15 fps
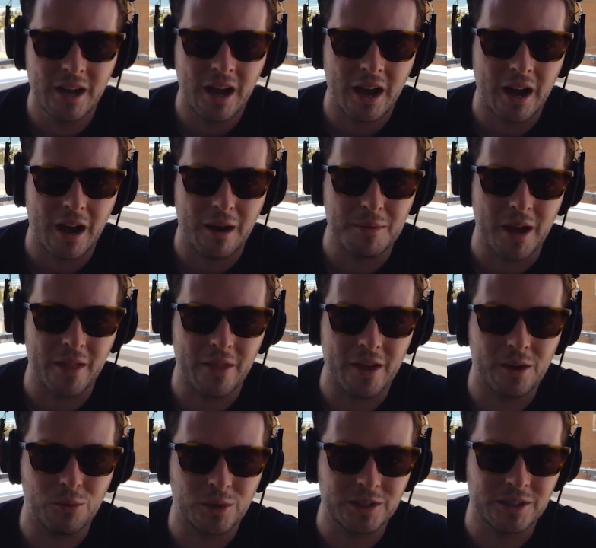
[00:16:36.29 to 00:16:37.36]
Um, and
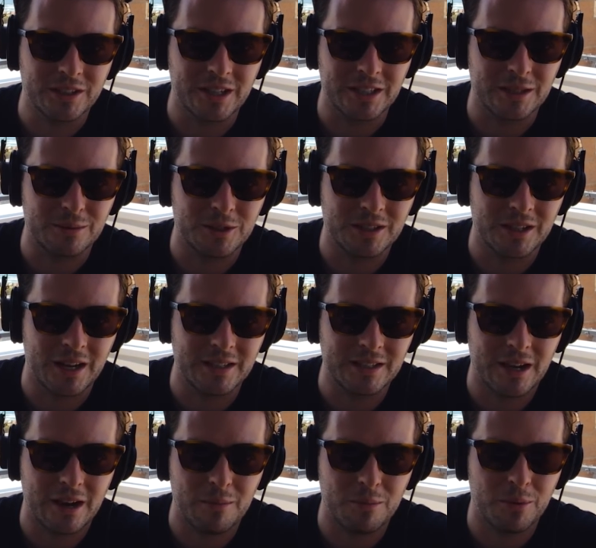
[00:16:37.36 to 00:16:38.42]
then once your customer signs
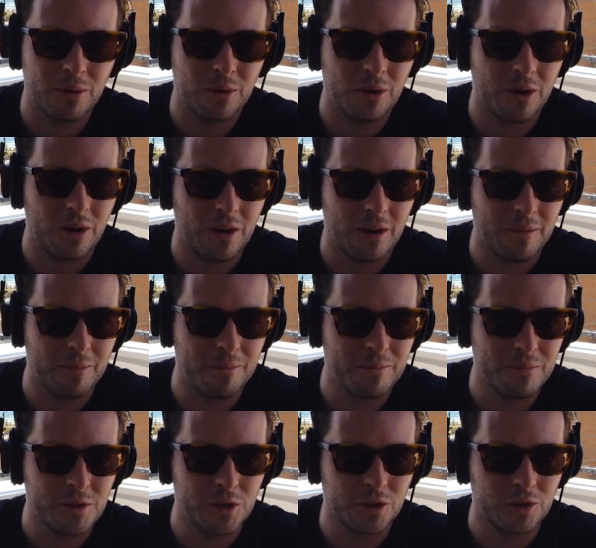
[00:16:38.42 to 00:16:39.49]
up, um,
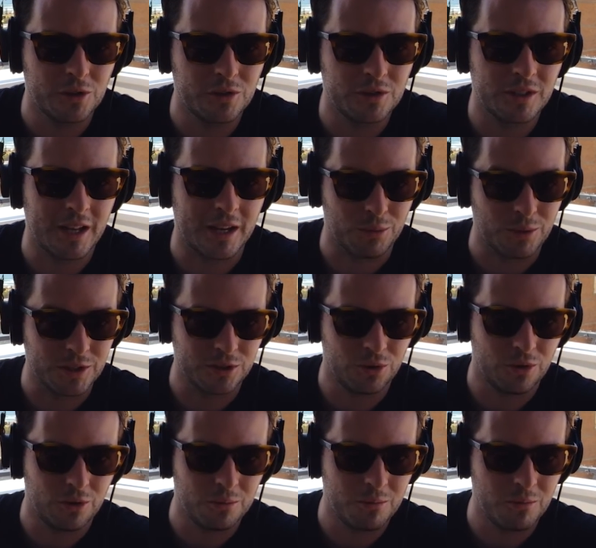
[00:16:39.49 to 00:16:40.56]
you could use like once
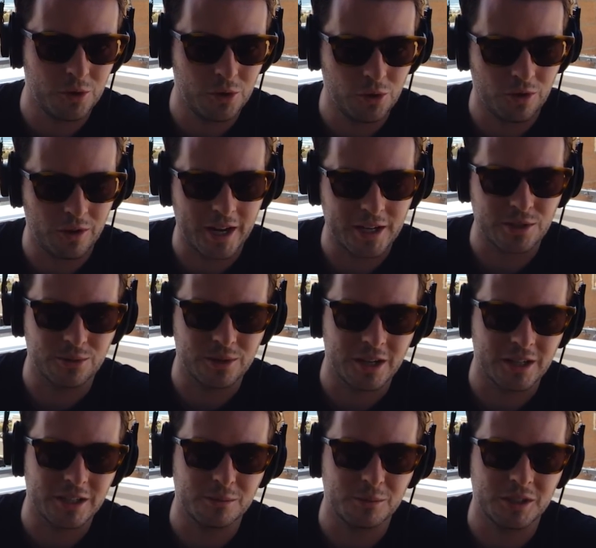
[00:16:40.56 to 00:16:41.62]
your your actual
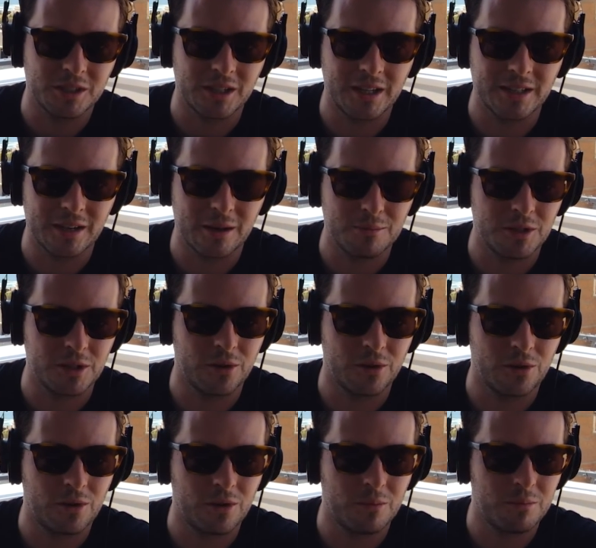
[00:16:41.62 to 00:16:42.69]
customer signs up to
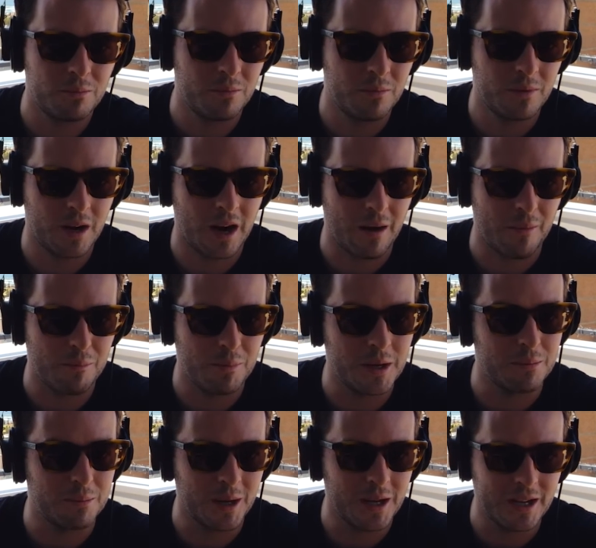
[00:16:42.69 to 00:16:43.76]
your um, B
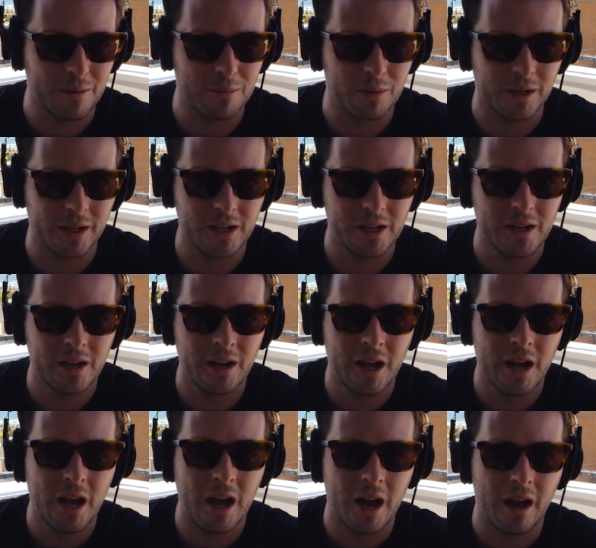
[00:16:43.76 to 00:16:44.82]
two B company,
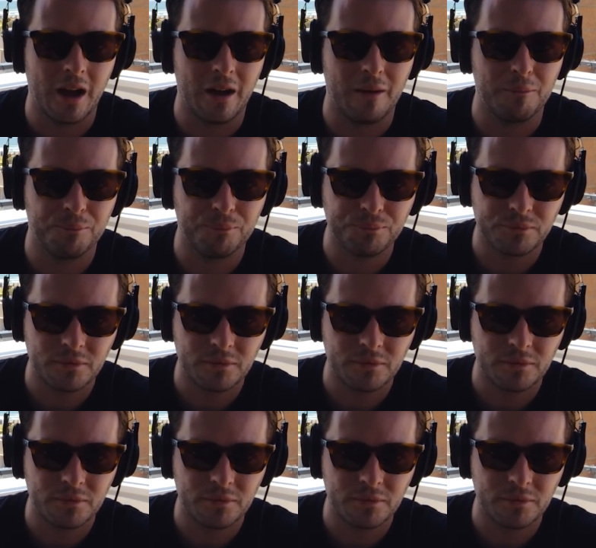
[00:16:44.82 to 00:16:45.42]
um,